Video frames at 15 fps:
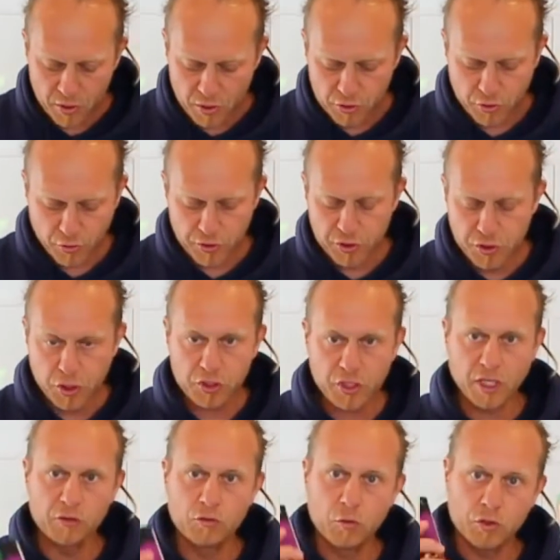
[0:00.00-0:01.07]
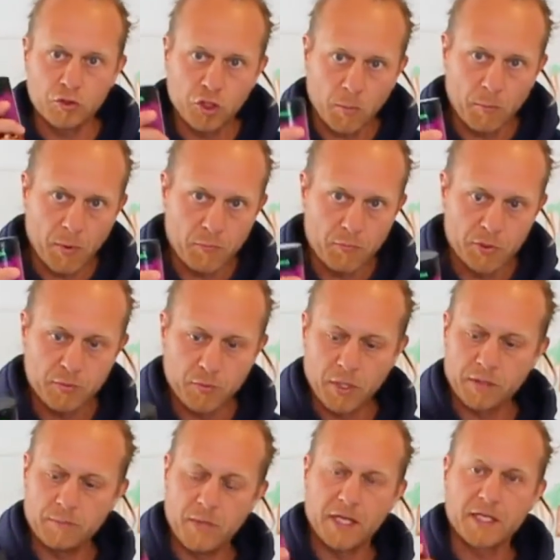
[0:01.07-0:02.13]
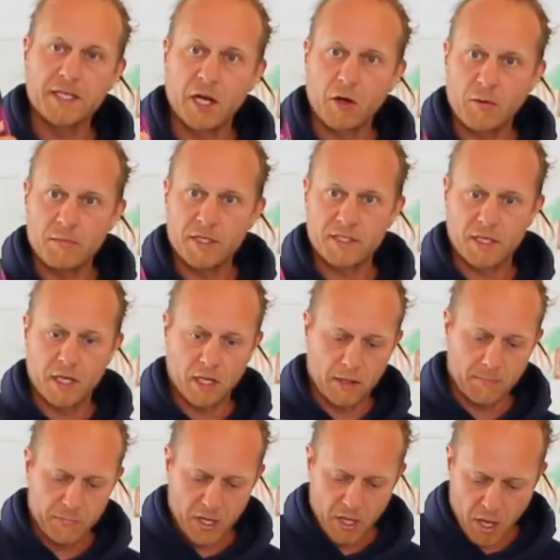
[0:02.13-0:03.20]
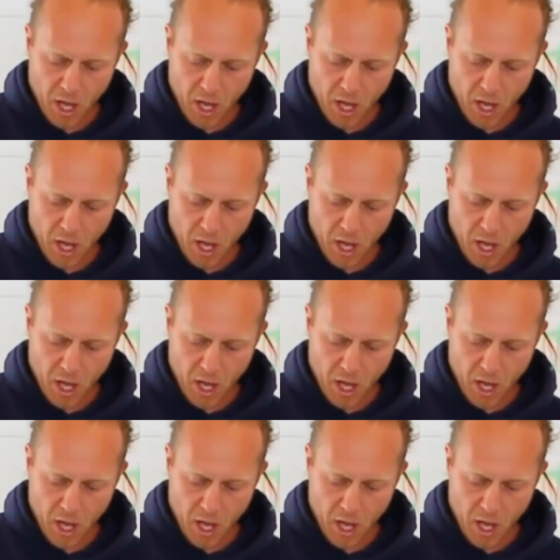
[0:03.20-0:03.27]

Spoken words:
So it's just, I'll do a top up with my garam masala